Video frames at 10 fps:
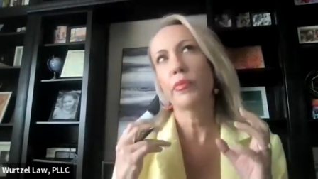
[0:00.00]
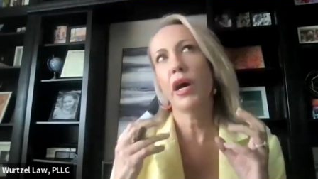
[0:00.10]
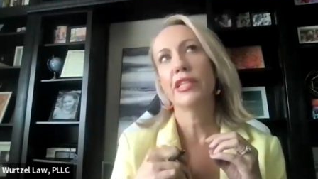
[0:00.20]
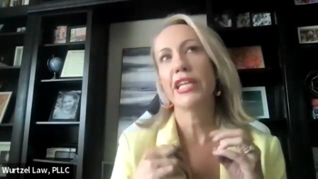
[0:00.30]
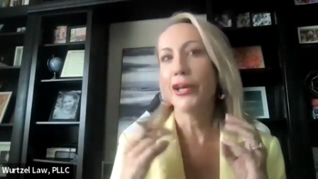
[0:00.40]

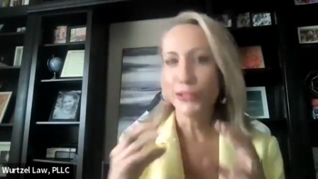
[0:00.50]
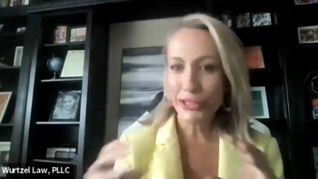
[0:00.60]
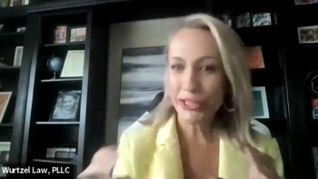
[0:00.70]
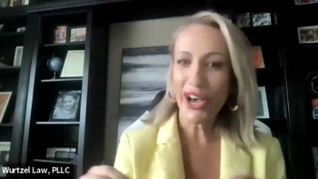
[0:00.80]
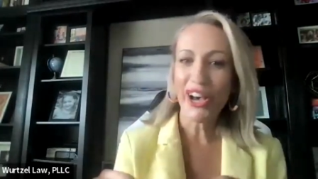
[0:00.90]
the
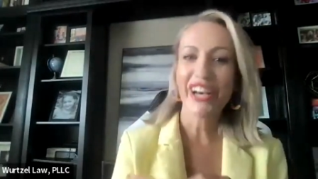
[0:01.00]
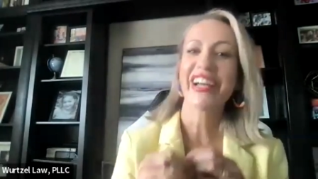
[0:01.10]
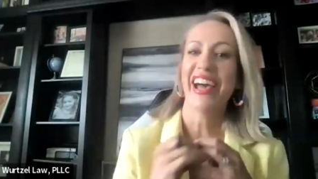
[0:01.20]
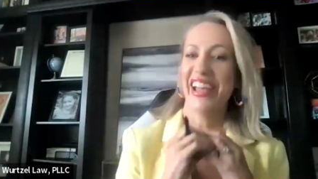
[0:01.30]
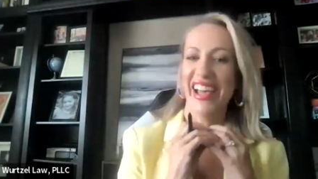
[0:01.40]
underdog.
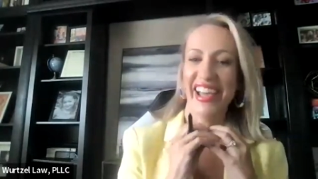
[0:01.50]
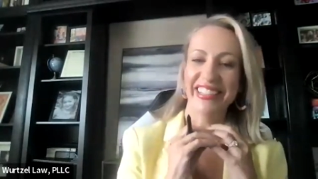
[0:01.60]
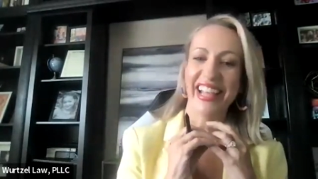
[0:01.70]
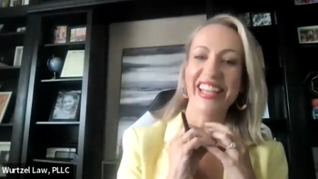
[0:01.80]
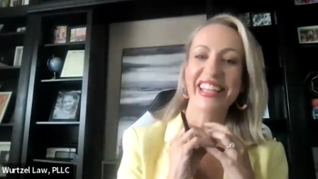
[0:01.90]
I
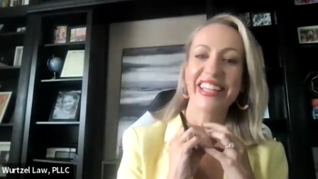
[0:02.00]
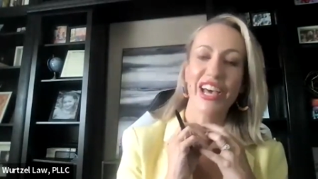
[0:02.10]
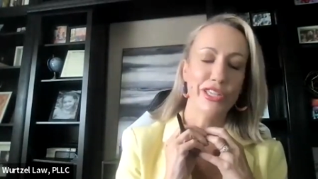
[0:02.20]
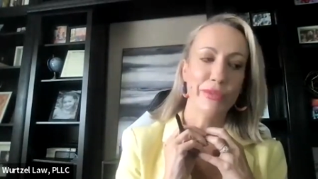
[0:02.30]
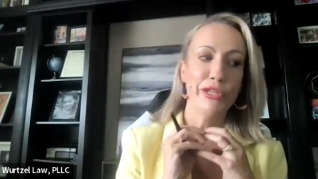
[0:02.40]
like
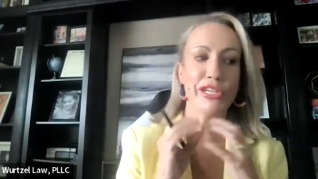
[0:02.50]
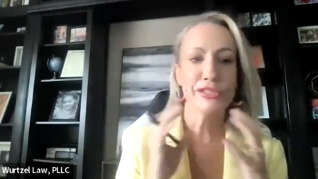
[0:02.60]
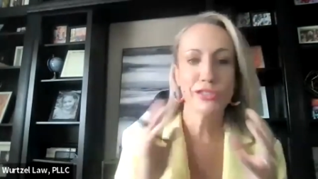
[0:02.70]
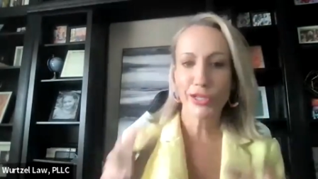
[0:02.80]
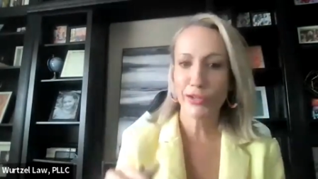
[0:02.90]
community
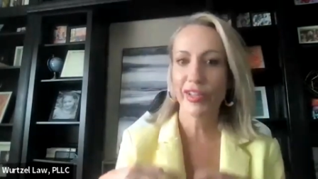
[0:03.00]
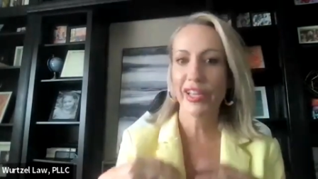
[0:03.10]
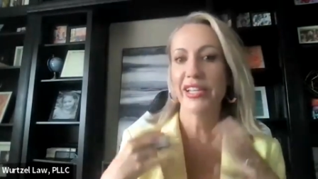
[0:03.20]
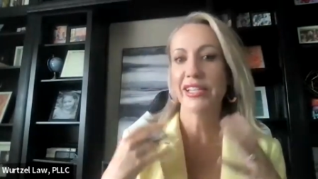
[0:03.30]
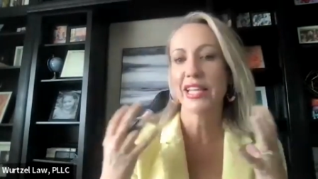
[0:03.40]
service.